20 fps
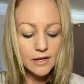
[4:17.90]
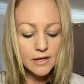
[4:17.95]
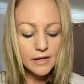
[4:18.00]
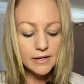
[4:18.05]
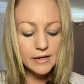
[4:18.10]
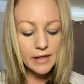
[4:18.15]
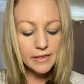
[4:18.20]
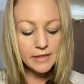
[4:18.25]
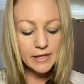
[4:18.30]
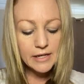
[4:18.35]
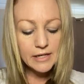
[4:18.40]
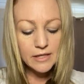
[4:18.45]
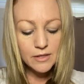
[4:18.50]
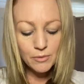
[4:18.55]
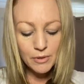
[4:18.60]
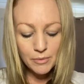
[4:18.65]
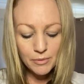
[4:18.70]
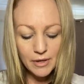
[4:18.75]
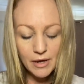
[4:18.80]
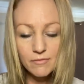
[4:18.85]
Now, at the end of the
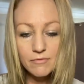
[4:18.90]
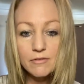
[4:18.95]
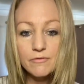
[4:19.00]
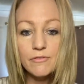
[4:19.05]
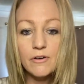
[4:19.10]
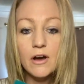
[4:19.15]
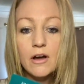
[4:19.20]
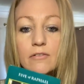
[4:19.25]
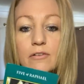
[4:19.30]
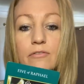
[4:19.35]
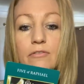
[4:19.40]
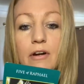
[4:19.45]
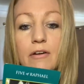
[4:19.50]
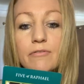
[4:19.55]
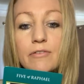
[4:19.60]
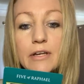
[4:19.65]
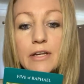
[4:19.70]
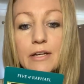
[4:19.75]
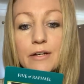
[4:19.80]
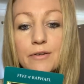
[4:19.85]
week, we have the Five of
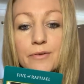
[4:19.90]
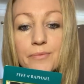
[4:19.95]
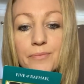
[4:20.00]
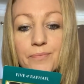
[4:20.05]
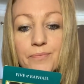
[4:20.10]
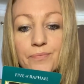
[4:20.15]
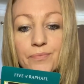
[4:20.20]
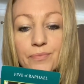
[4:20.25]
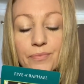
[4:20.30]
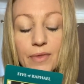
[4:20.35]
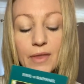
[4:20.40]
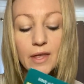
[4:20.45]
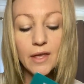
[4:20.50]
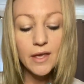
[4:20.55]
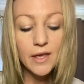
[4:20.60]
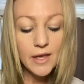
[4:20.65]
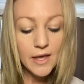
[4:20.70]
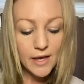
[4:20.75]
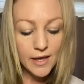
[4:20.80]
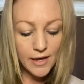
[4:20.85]
Raphael.
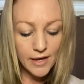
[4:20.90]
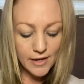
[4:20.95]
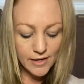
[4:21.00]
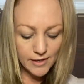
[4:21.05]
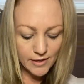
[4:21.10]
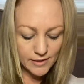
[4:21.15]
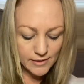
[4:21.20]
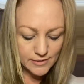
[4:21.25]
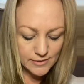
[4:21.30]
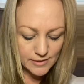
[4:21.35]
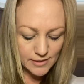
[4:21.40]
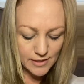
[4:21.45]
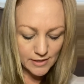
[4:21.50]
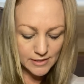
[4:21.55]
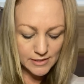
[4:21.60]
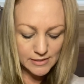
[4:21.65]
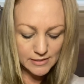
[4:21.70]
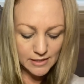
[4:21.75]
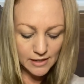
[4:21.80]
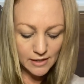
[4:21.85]
And
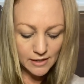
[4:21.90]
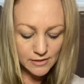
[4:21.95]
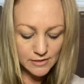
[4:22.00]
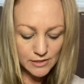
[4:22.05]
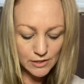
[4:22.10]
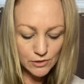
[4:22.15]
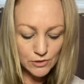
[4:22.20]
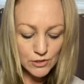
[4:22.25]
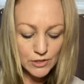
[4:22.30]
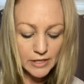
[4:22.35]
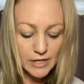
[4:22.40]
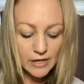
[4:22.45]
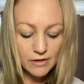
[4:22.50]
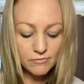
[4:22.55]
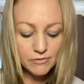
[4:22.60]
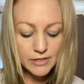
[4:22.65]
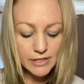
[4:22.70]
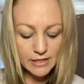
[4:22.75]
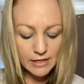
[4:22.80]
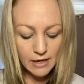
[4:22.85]
this card tells you that
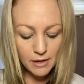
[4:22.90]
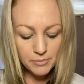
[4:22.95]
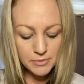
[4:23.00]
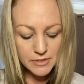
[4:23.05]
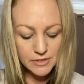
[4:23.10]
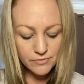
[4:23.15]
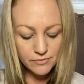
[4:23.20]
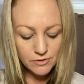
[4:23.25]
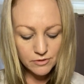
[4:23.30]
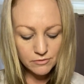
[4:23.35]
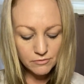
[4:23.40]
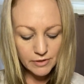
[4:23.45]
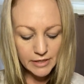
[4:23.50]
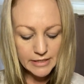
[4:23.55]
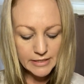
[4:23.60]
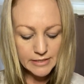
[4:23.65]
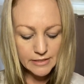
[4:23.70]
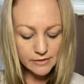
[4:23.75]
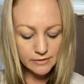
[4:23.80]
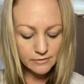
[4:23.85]
everything happens for a
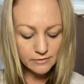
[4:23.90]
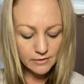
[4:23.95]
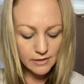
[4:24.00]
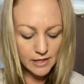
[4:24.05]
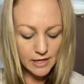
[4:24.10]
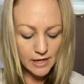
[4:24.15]
reason.